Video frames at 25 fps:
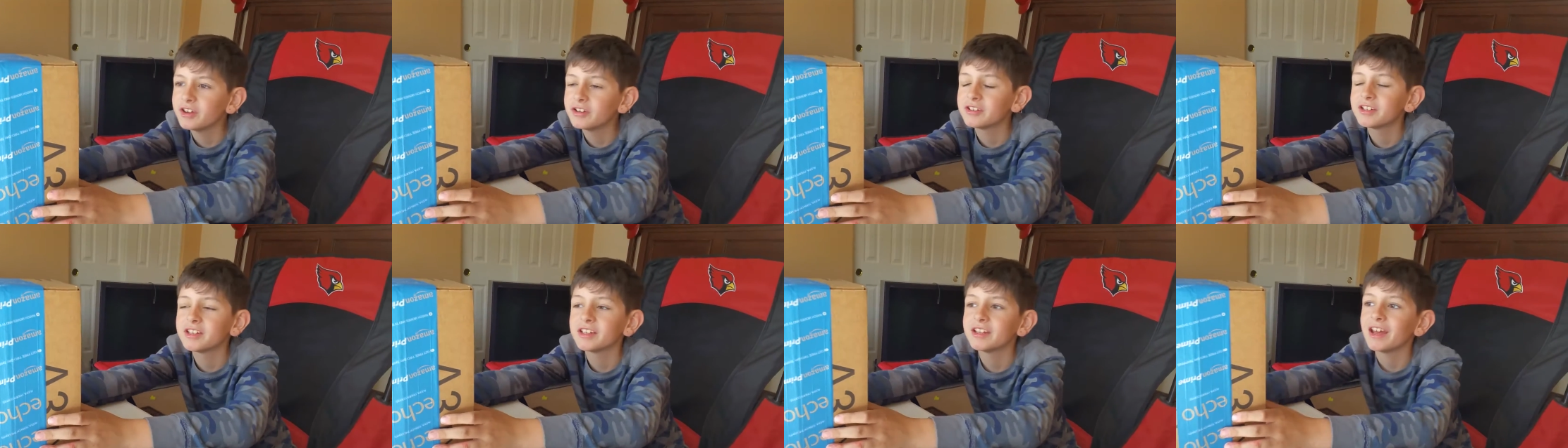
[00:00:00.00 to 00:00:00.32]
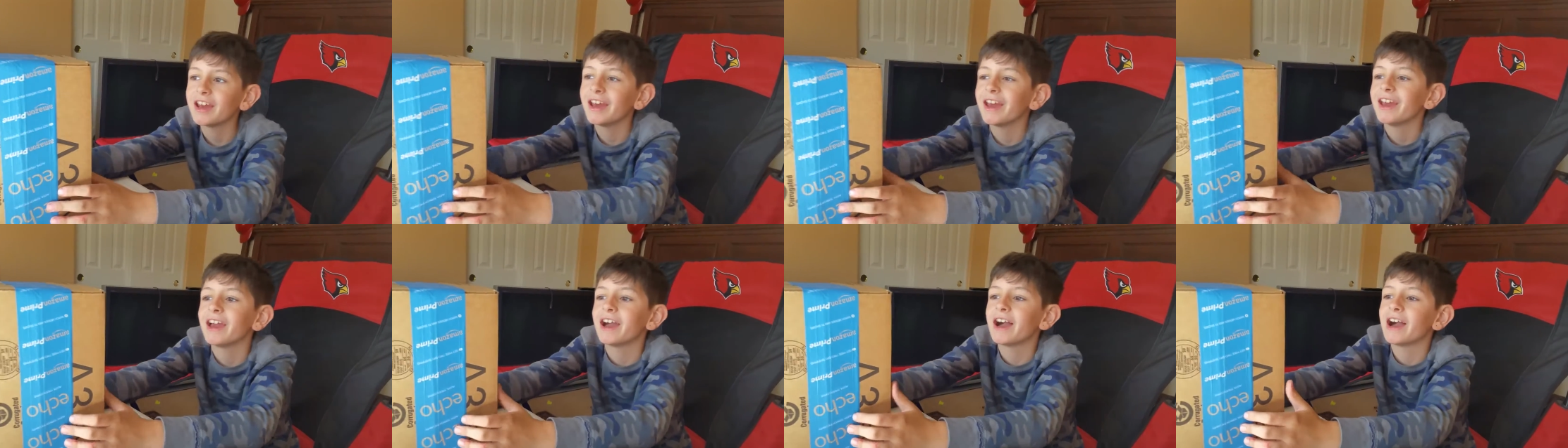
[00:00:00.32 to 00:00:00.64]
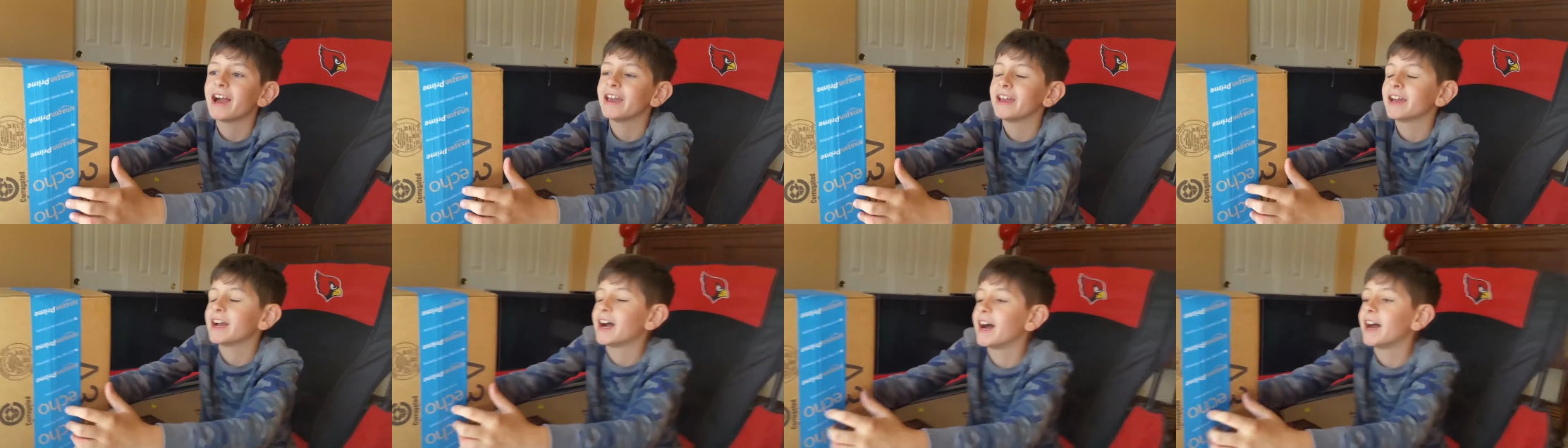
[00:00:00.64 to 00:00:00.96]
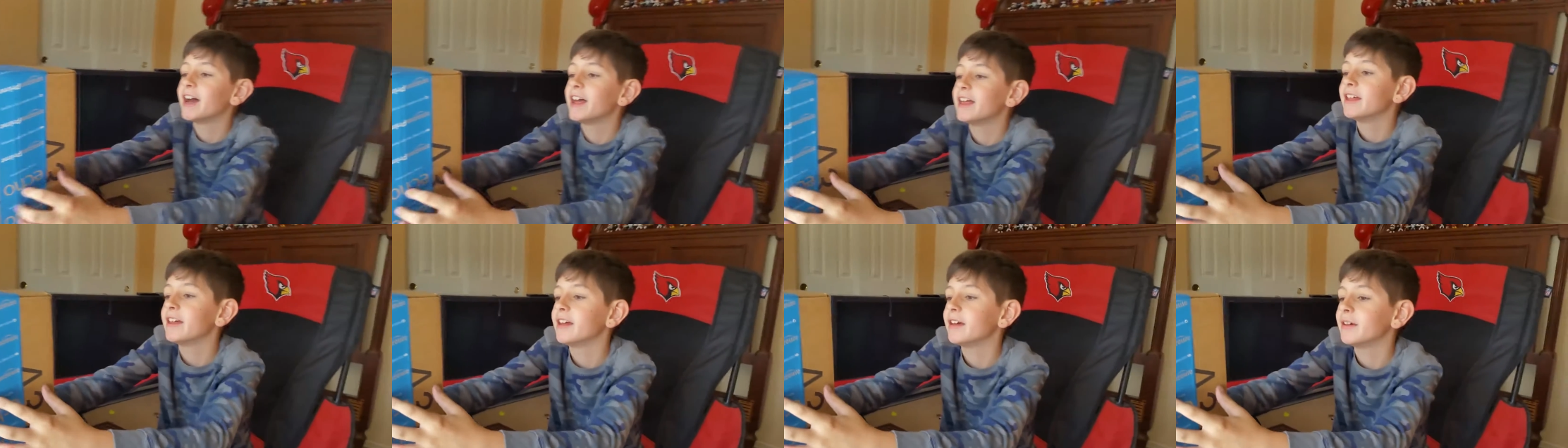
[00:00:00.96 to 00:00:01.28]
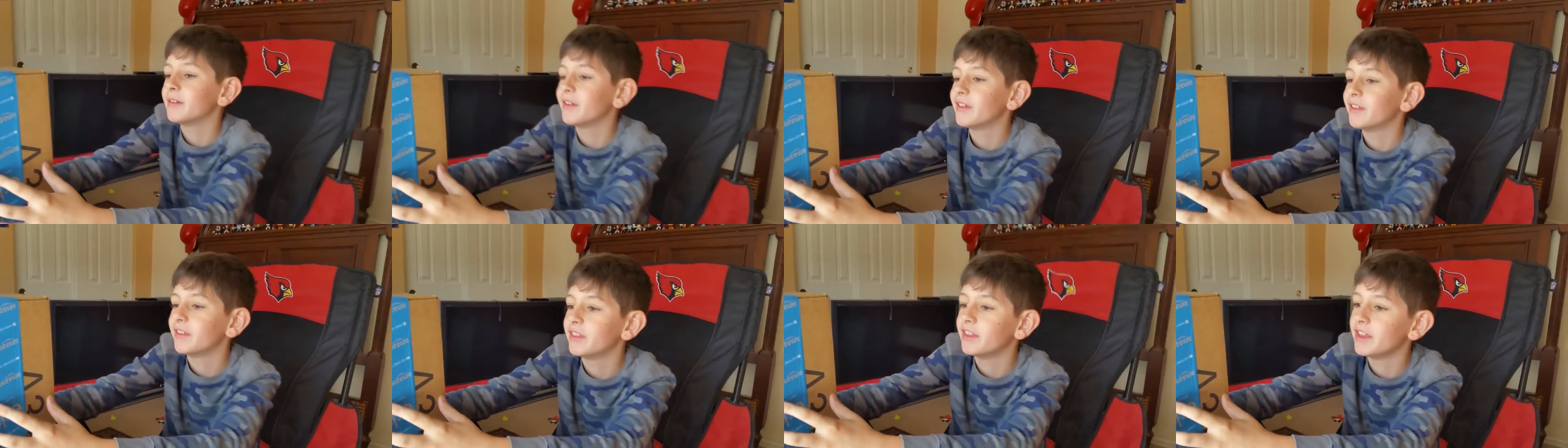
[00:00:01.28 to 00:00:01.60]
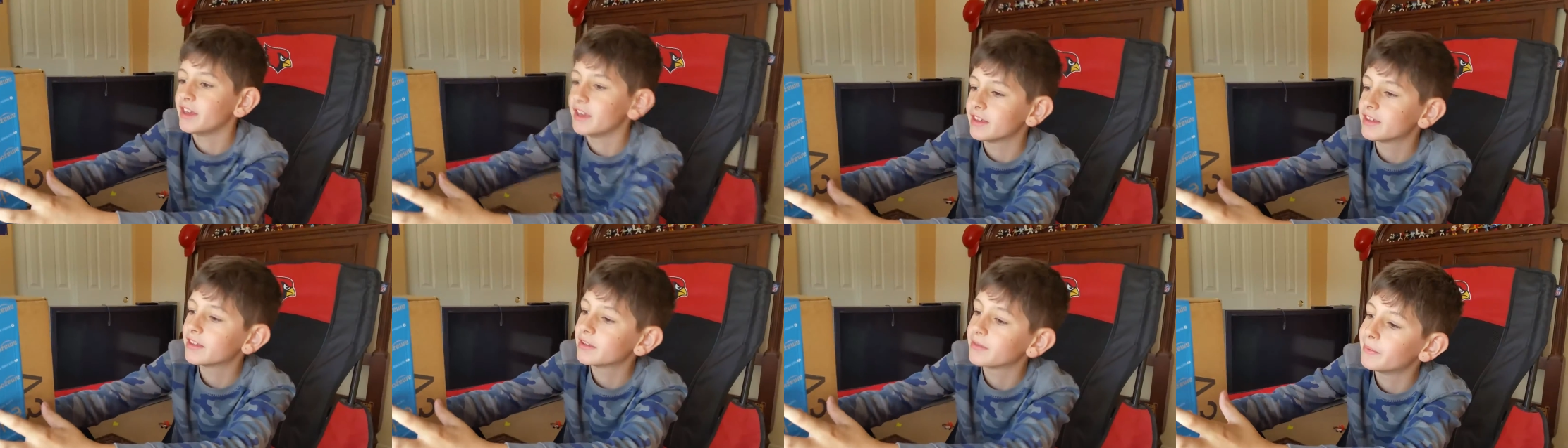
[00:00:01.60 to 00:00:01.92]
today I got
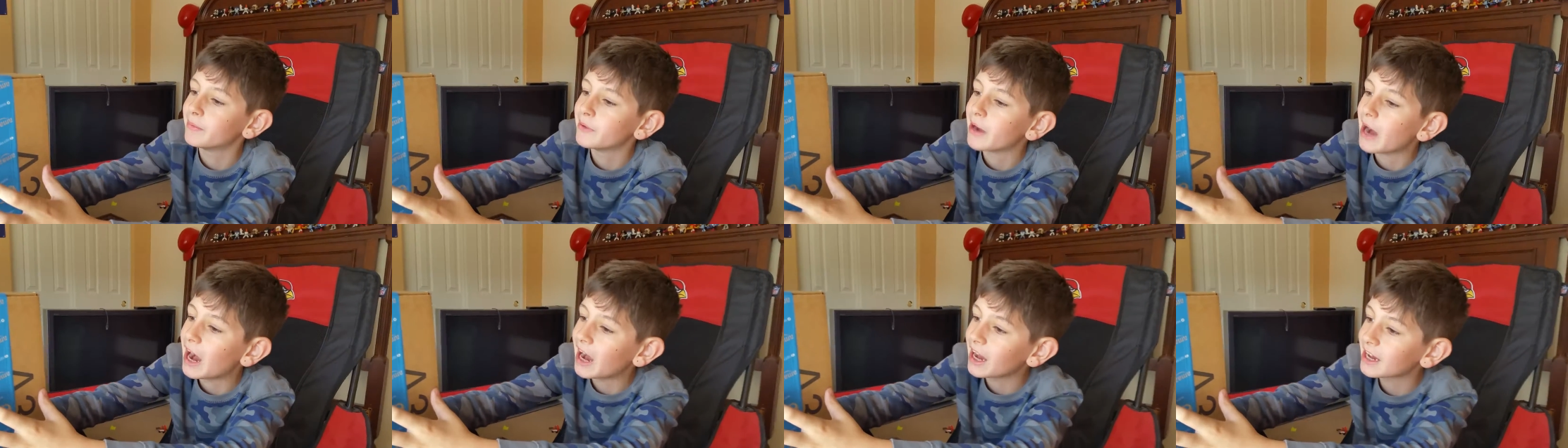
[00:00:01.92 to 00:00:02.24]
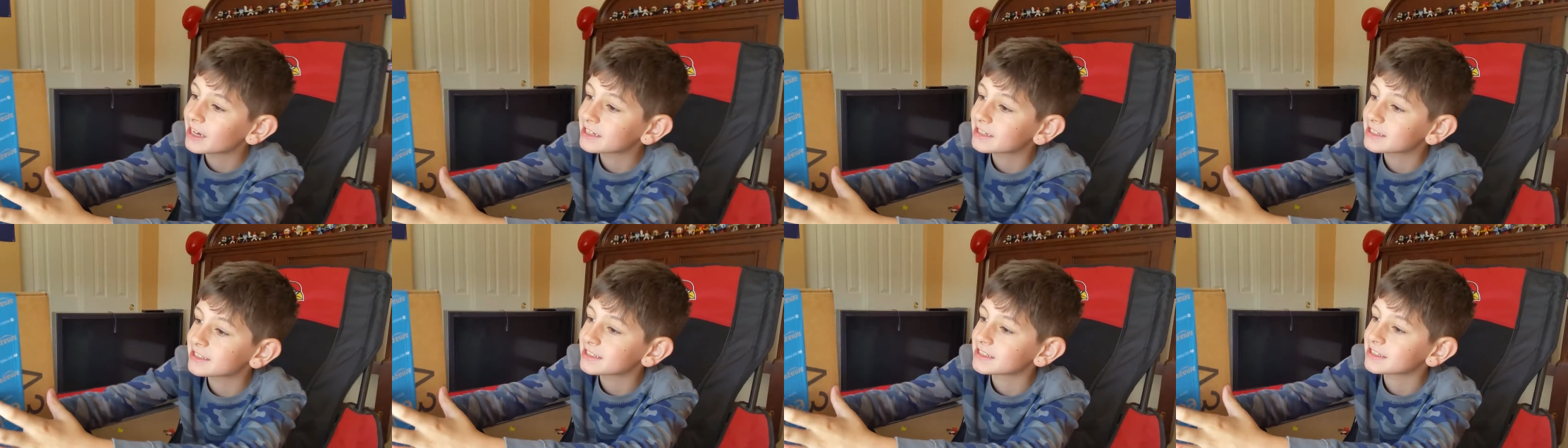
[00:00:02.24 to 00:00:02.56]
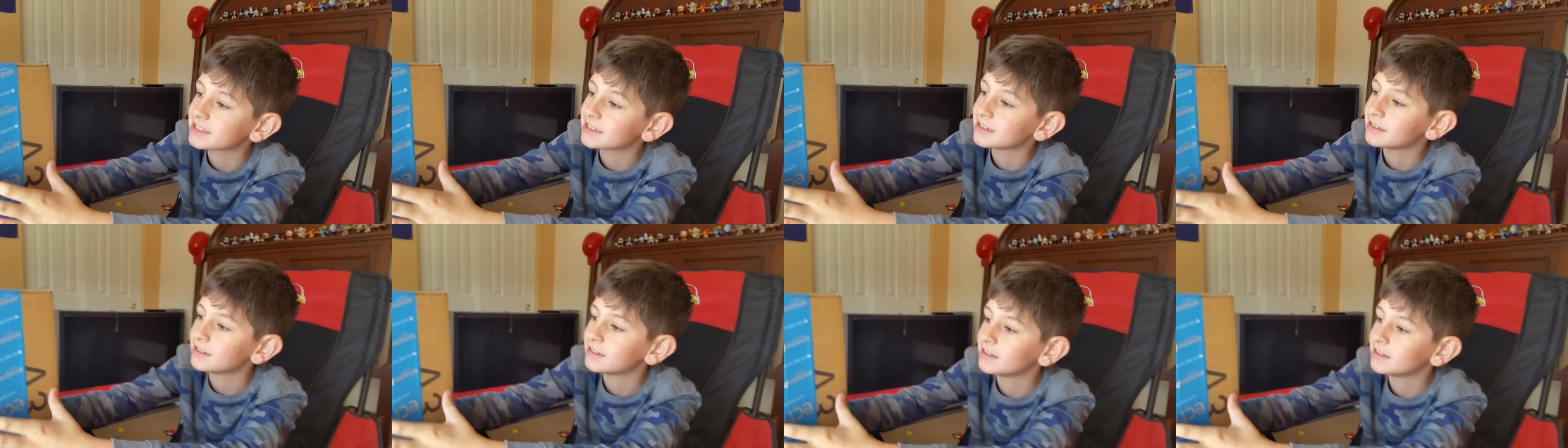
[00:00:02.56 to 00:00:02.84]
this box